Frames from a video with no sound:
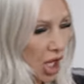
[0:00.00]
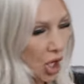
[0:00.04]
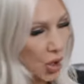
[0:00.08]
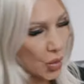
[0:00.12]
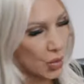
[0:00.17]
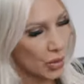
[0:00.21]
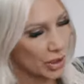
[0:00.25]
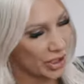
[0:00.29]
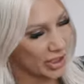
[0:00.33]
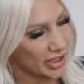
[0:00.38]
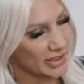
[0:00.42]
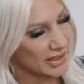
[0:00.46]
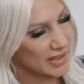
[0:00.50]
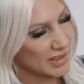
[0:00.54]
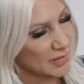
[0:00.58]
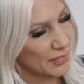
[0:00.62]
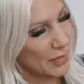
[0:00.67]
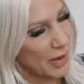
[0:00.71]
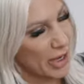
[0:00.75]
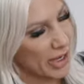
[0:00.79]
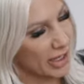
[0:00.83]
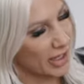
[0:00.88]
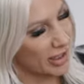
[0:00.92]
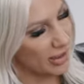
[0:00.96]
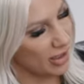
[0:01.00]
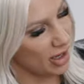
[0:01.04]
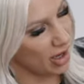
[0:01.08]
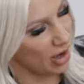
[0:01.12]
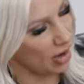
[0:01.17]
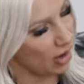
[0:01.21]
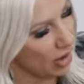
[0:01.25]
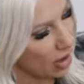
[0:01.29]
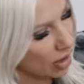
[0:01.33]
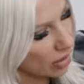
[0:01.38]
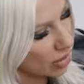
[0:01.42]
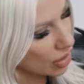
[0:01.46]
We're gonna spray it
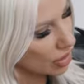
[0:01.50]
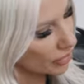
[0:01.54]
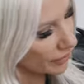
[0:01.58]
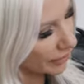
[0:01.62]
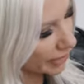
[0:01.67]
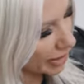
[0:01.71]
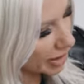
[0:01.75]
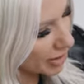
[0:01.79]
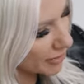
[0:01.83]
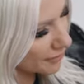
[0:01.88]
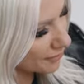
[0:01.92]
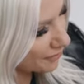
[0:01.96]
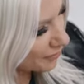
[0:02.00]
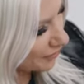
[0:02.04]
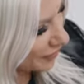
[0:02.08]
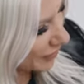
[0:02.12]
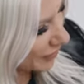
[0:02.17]
all over.